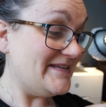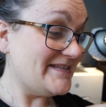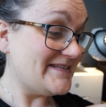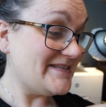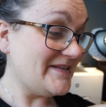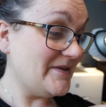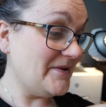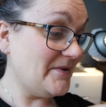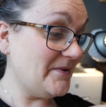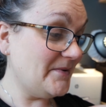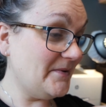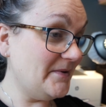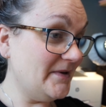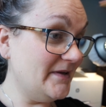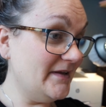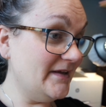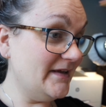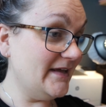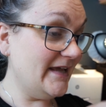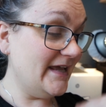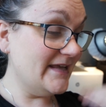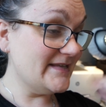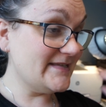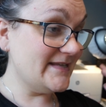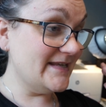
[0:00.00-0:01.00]
So
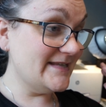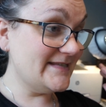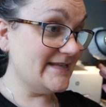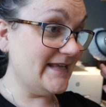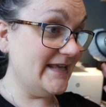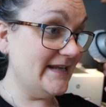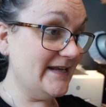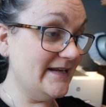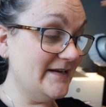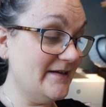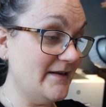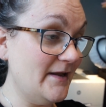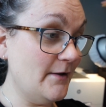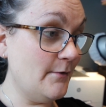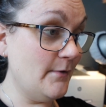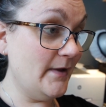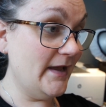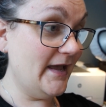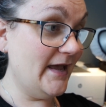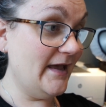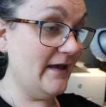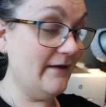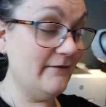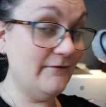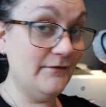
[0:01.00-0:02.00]
as I said, now
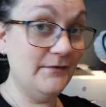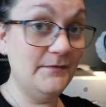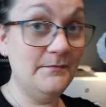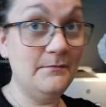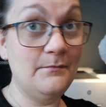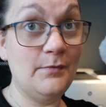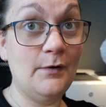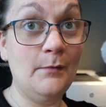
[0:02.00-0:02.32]
I have